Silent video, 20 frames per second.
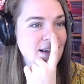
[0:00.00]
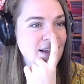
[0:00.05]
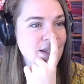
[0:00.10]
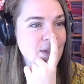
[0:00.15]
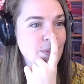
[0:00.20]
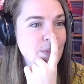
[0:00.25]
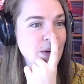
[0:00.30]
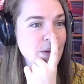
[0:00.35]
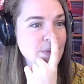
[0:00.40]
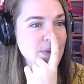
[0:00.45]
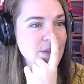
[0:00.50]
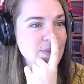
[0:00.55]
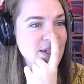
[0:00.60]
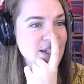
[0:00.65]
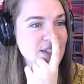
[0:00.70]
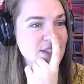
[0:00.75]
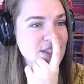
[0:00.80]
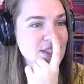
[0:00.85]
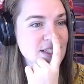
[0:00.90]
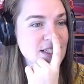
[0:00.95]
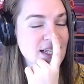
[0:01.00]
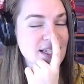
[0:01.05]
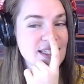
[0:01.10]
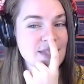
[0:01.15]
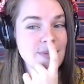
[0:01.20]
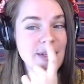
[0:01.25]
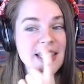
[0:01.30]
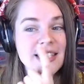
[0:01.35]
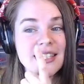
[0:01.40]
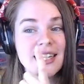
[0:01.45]
The proper dimensions are
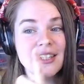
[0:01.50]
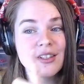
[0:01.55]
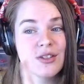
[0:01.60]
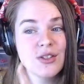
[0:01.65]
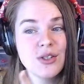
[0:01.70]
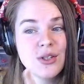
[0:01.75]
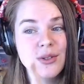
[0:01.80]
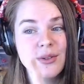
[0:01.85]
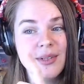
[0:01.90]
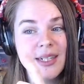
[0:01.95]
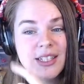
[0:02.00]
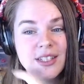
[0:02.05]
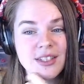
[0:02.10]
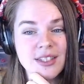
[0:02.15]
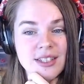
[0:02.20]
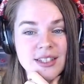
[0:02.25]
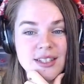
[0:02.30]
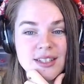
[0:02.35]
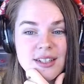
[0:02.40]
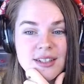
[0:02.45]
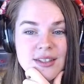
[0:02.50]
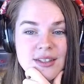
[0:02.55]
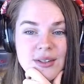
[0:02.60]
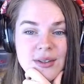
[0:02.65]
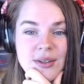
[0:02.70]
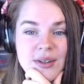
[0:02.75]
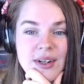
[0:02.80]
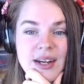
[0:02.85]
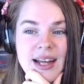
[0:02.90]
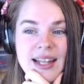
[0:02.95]
spaced at 2 inches.
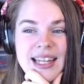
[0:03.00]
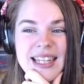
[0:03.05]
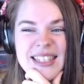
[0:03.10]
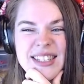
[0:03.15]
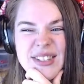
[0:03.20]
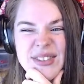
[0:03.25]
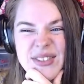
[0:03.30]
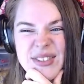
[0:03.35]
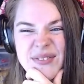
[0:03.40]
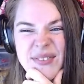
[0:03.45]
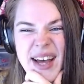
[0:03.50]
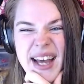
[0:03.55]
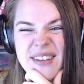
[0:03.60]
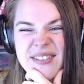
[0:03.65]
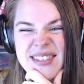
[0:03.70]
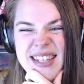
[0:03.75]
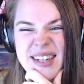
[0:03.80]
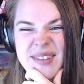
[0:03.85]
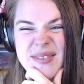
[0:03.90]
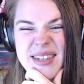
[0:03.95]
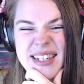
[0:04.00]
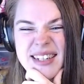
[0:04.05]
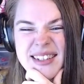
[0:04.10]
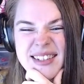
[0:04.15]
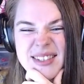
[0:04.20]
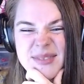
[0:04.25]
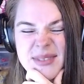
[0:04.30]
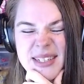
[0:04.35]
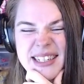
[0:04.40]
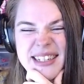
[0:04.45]
So let's use 5
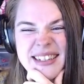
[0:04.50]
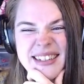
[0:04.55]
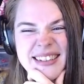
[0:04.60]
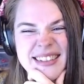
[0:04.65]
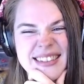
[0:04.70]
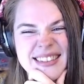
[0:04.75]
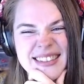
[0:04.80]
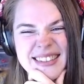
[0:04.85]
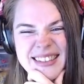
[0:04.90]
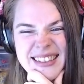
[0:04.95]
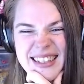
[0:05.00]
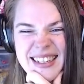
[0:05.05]
centimeters because,